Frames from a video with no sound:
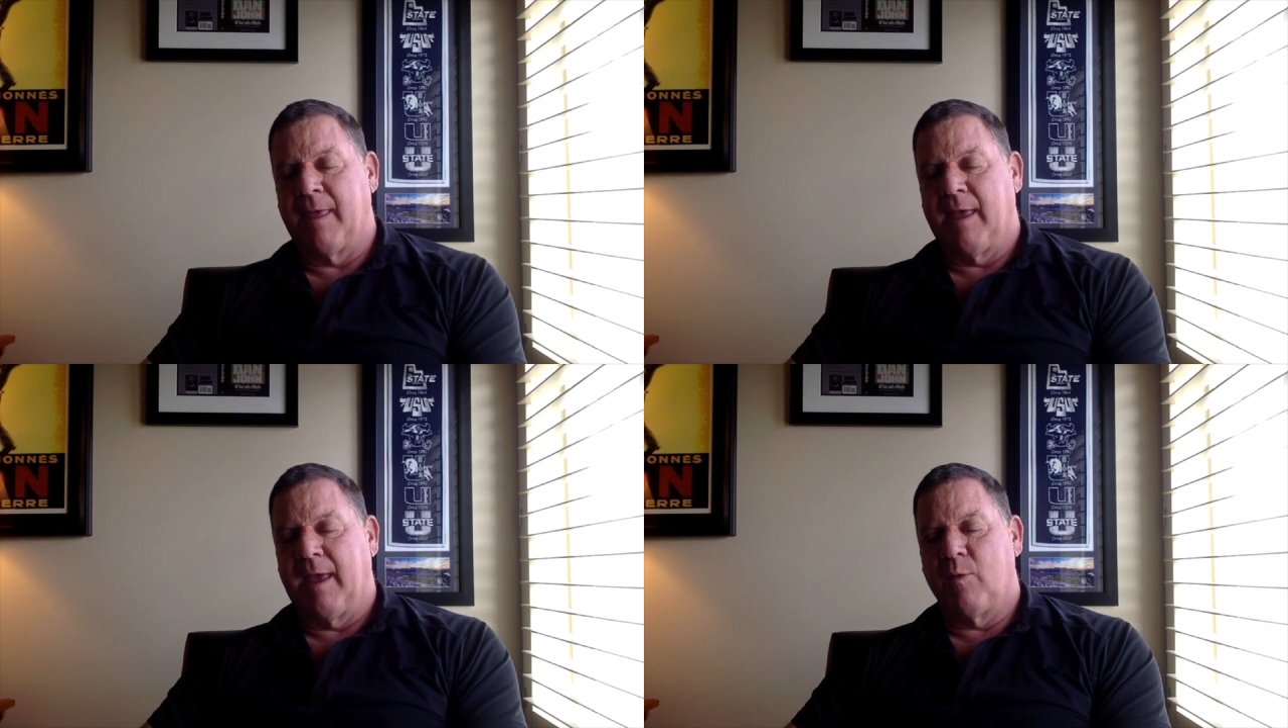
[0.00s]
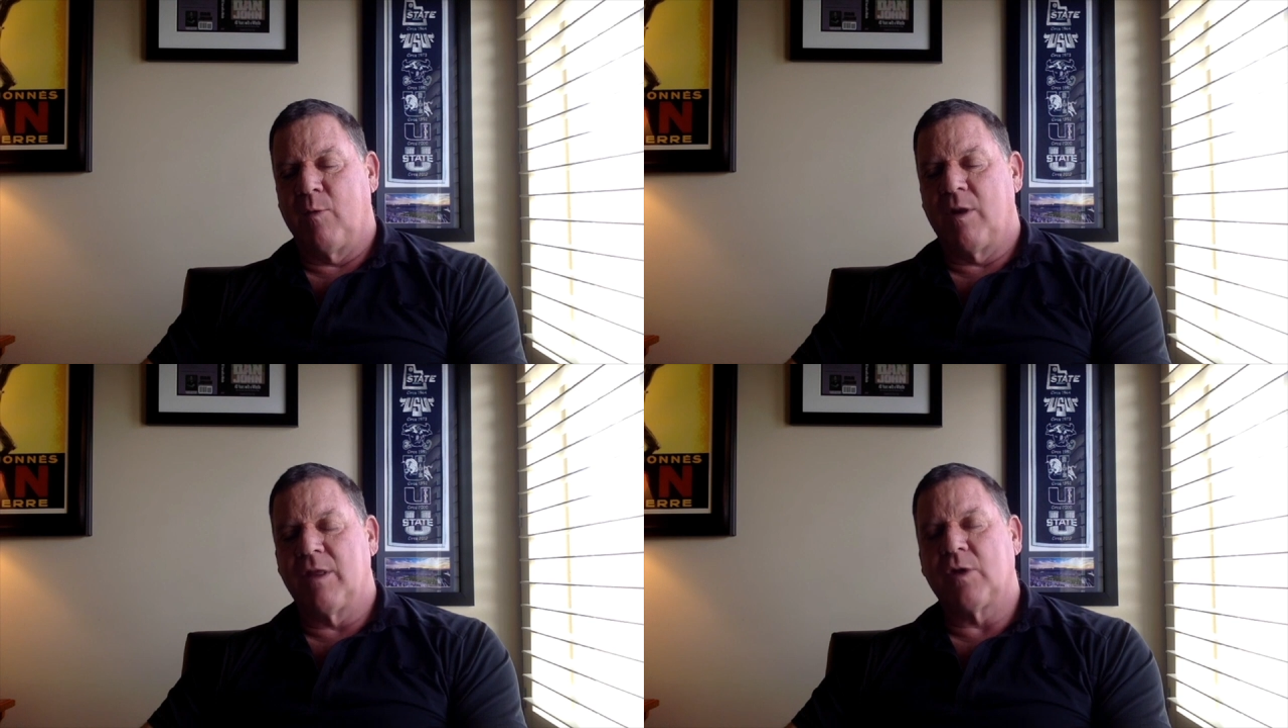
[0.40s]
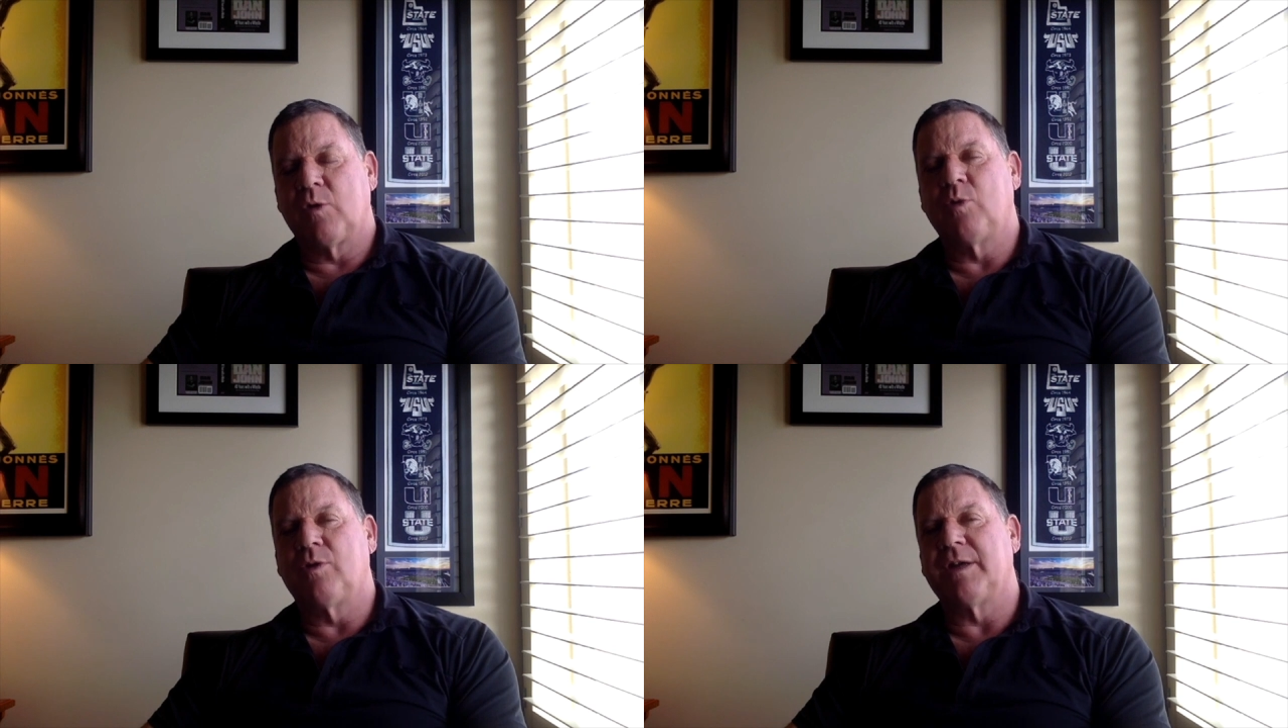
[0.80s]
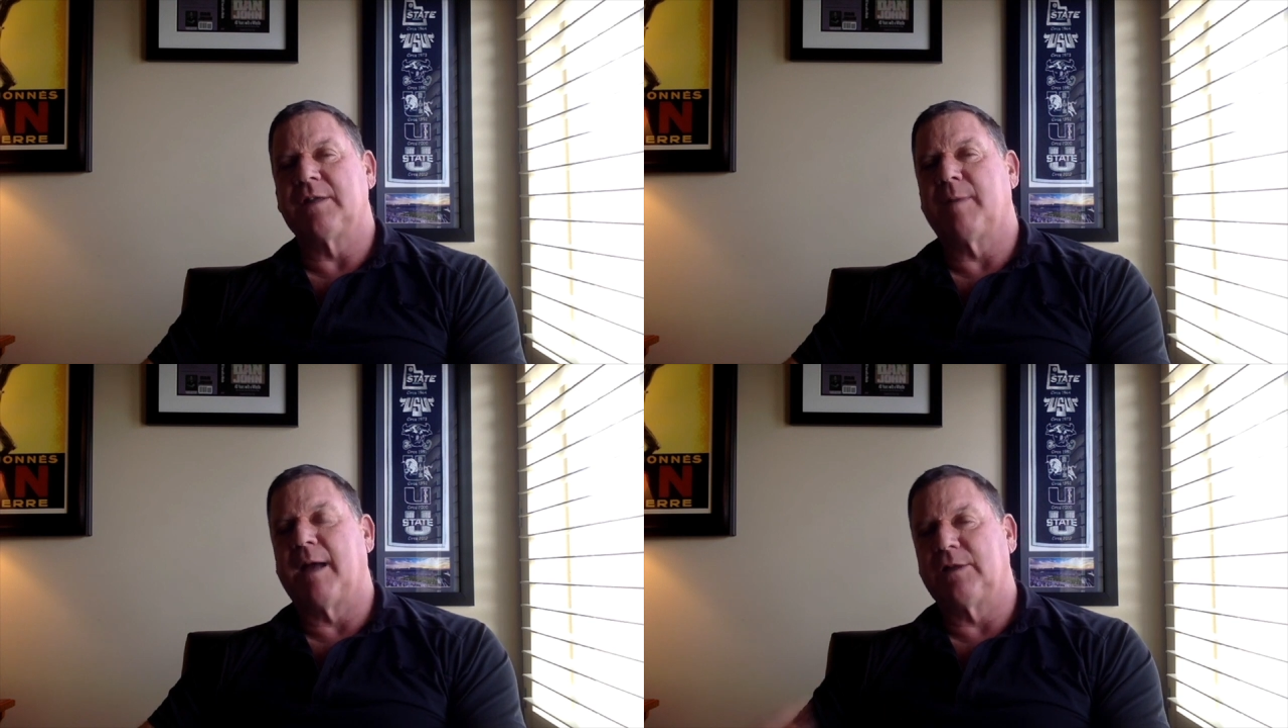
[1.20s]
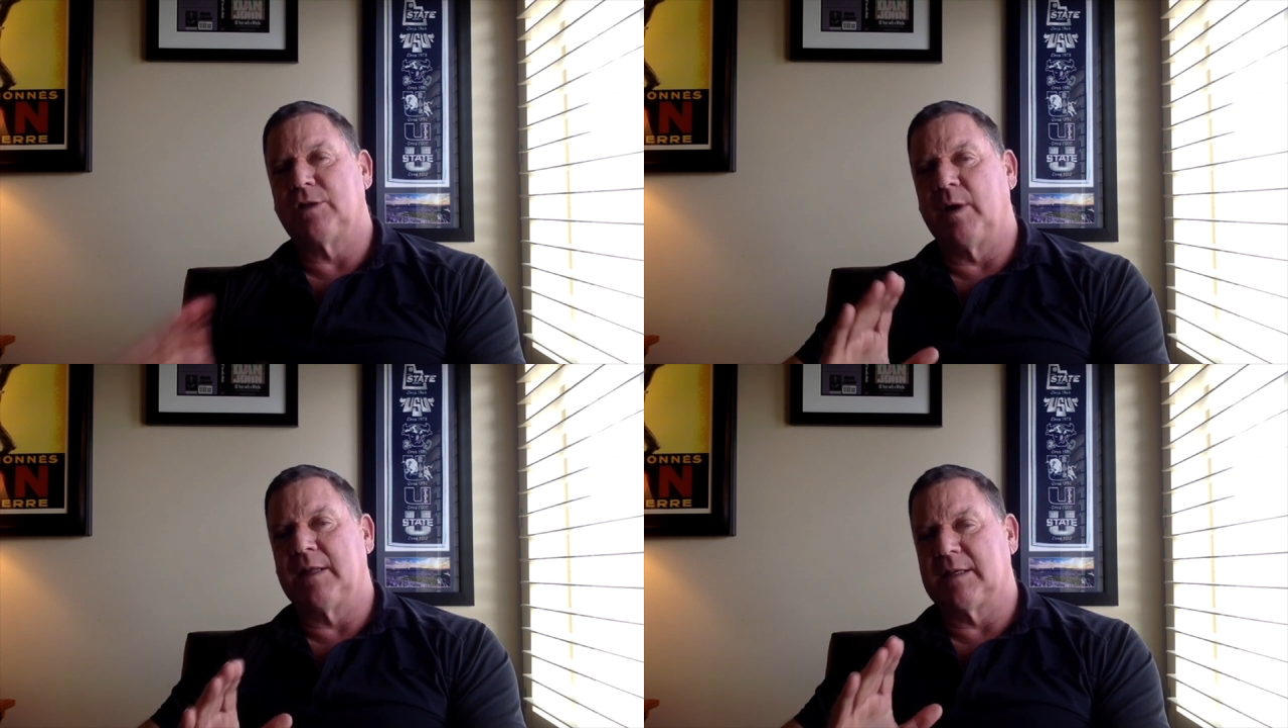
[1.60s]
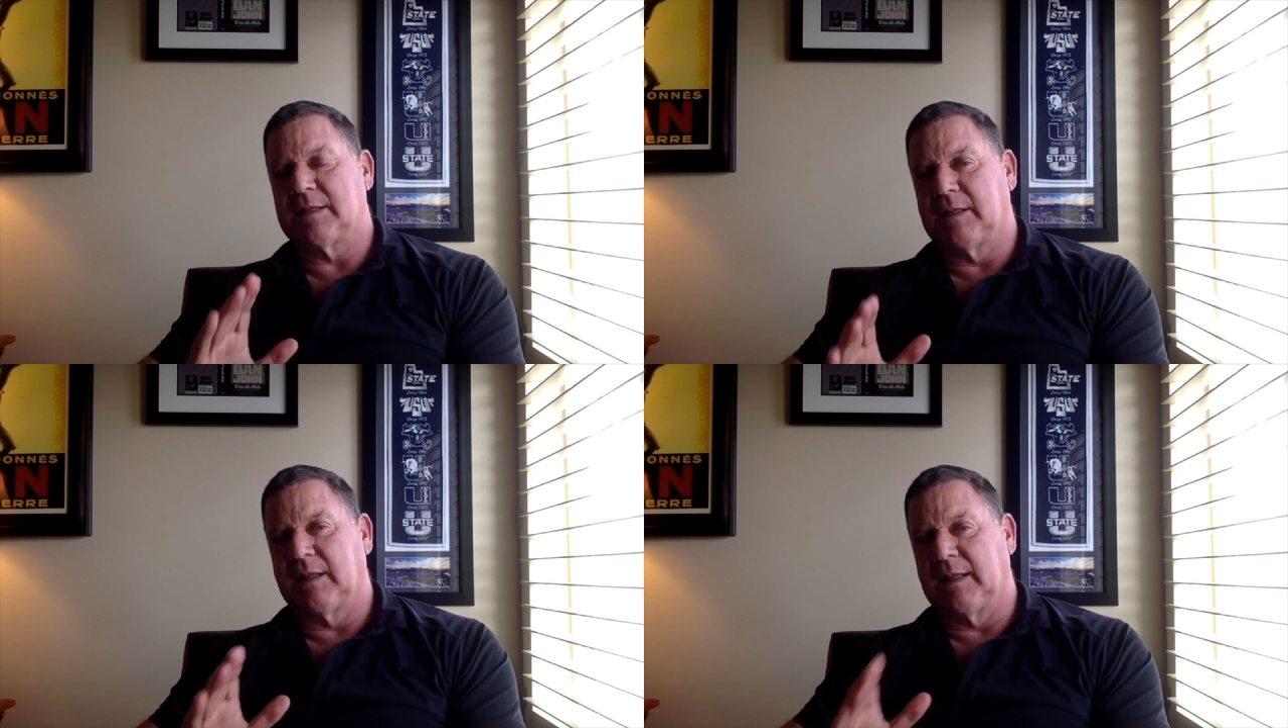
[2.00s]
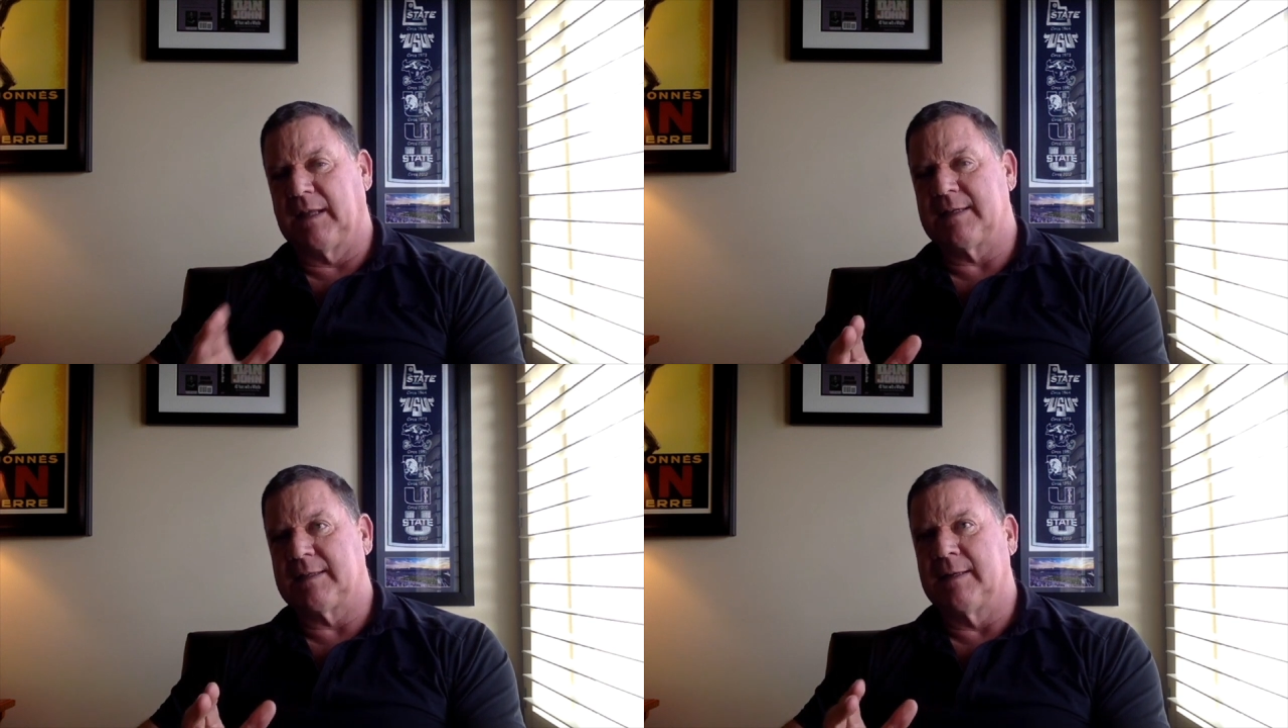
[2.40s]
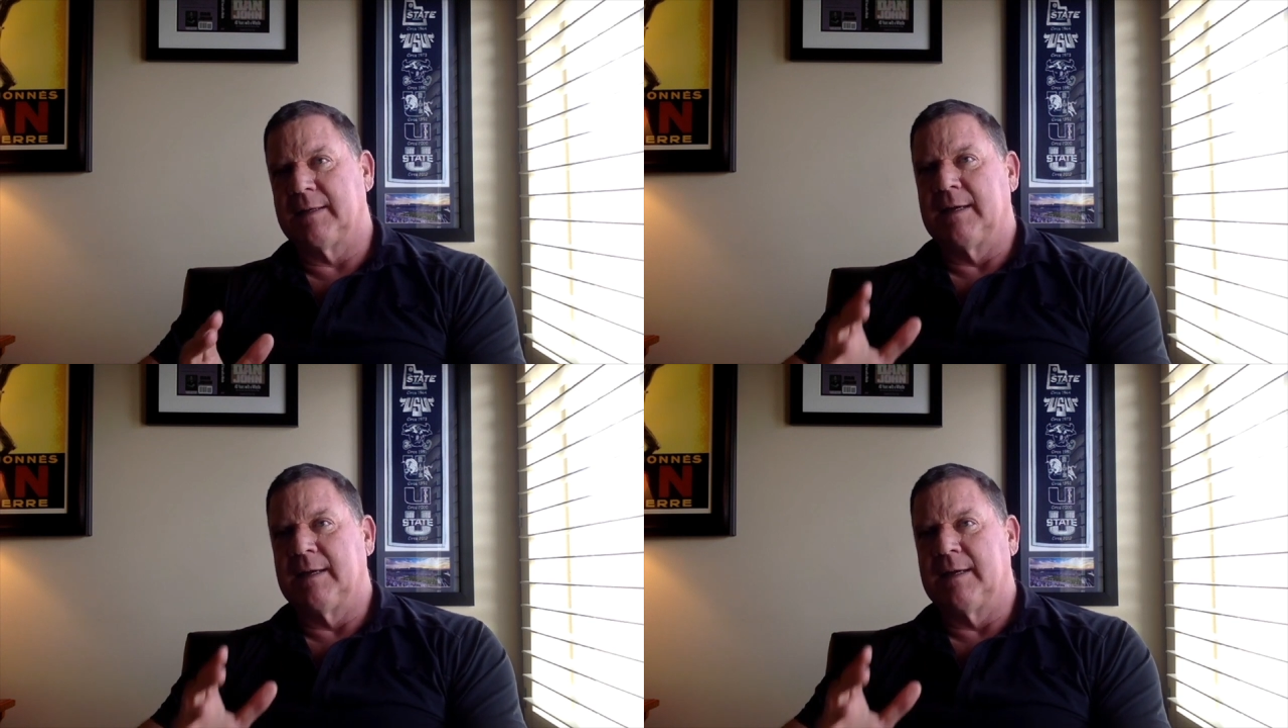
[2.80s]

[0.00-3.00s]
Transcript: And one of the cool things about doing this little list